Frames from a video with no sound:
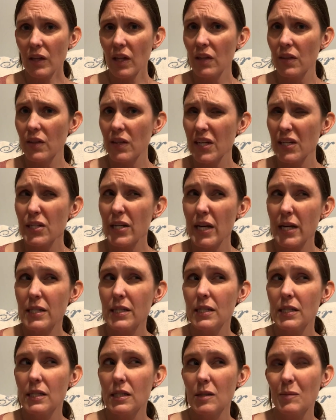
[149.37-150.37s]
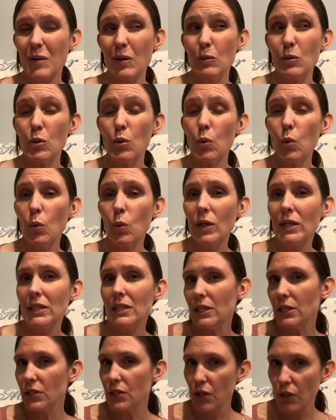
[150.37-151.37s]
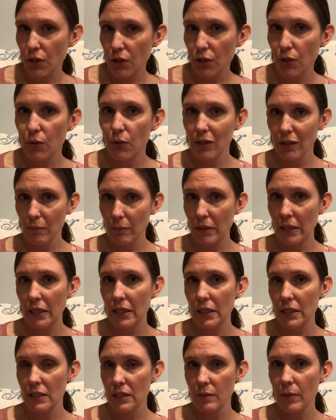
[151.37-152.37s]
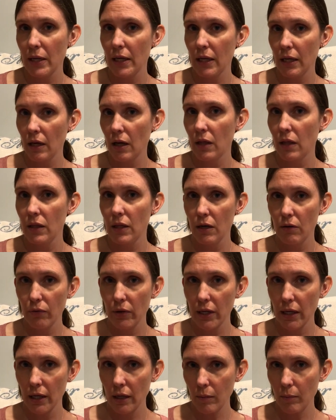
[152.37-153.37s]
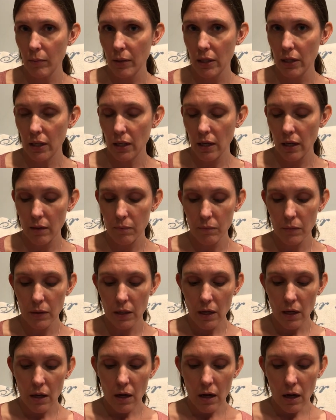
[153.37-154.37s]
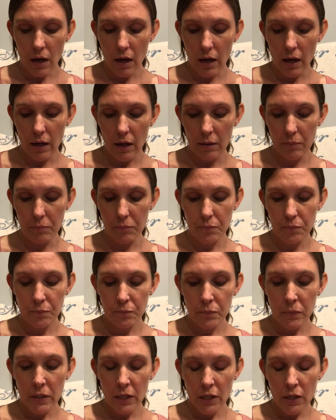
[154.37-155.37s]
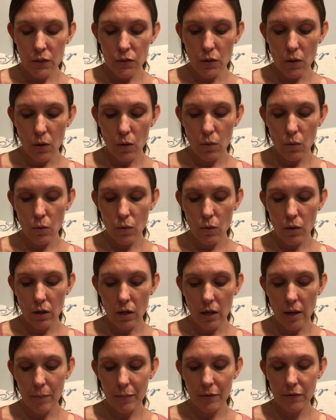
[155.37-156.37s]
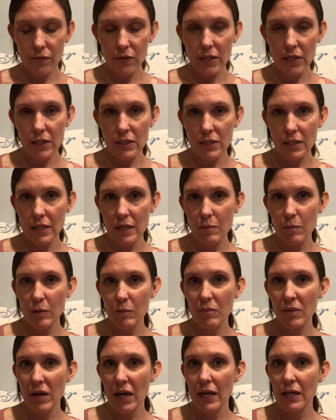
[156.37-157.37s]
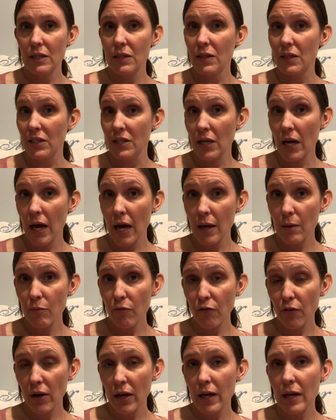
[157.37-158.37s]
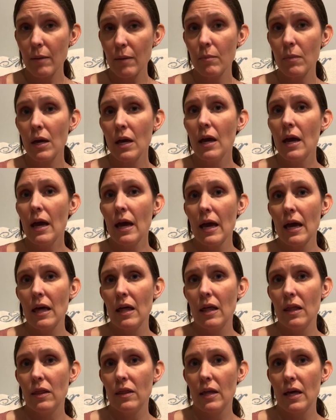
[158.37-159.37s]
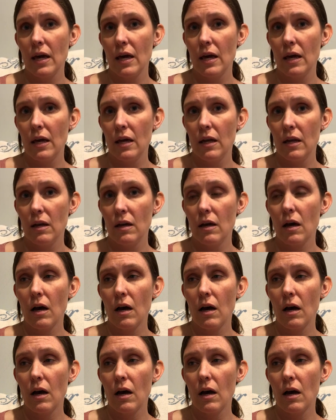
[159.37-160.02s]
Their test is about 20 to 30 minutes, depending on their reading ability. So a couple of things to keep in mind: the time frame, and then